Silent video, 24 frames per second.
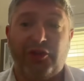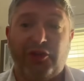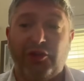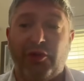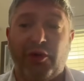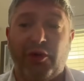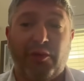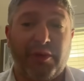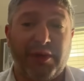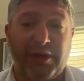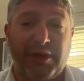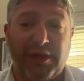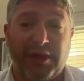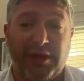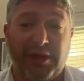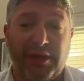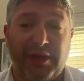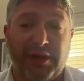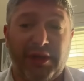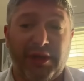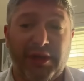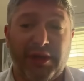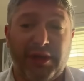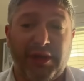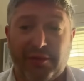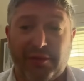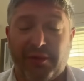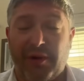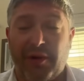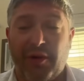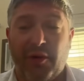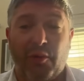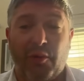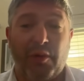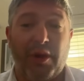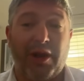doing what needs to do
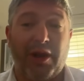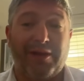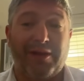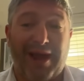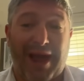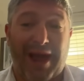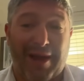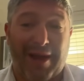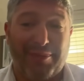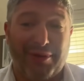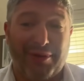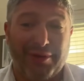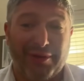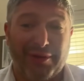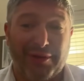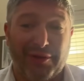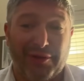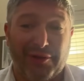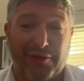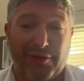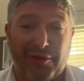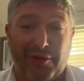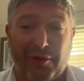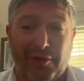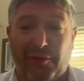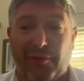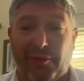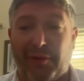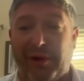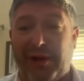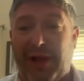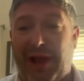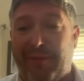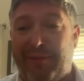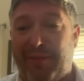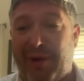we are not political
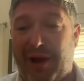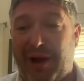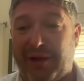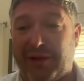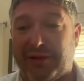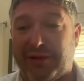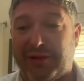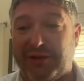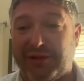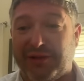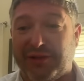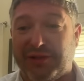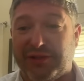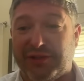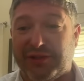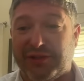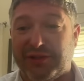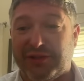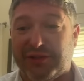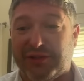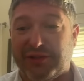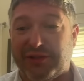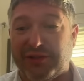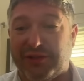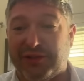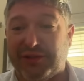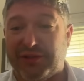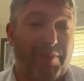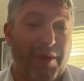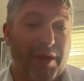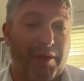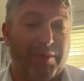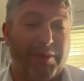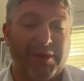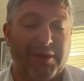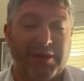we're not politicians we're not
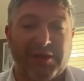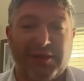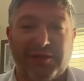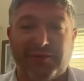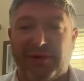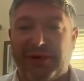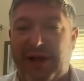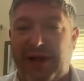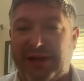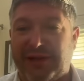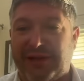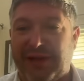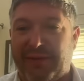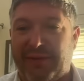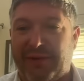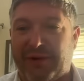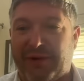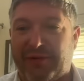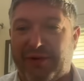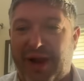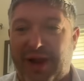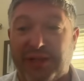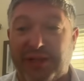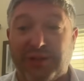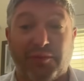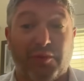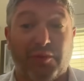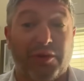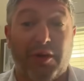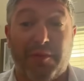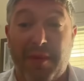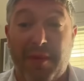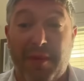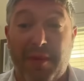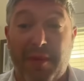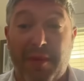republicans we're not democrats we're
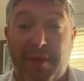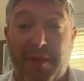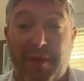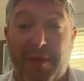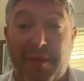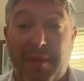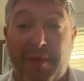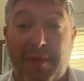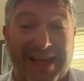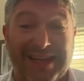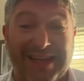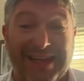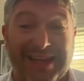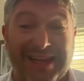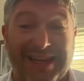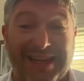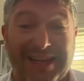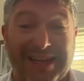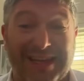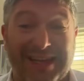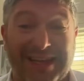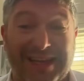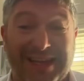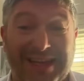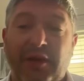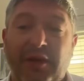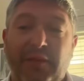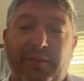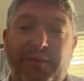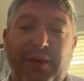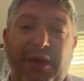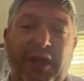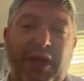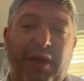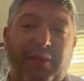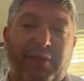americans that's it
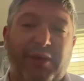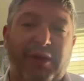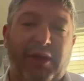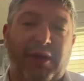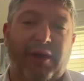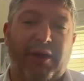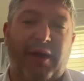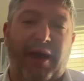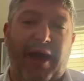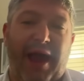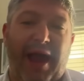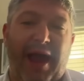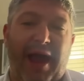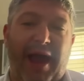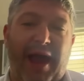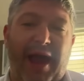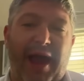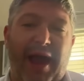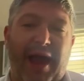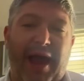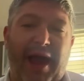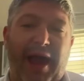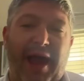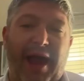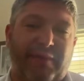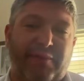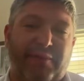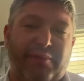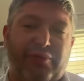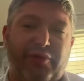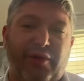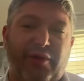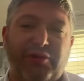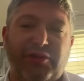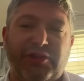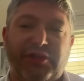being able to ha- take that
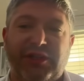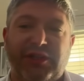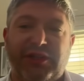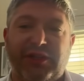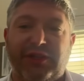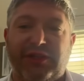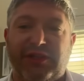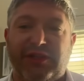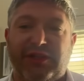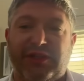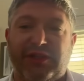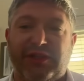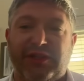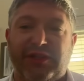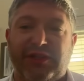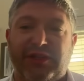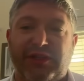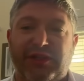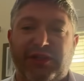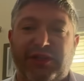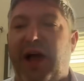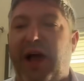approach to, to saving